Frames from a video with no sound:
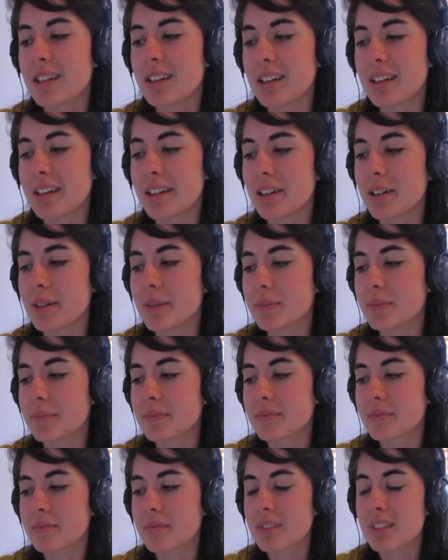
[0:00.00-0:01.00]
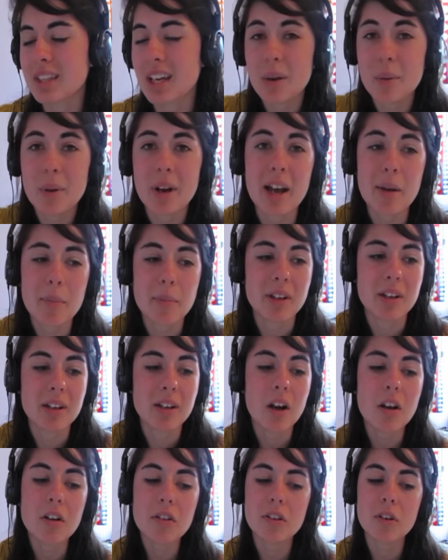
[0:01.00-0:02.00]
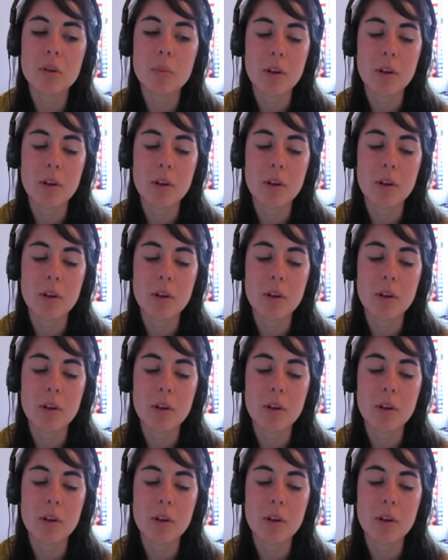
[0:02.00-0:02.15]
it's kind of what happened. Also,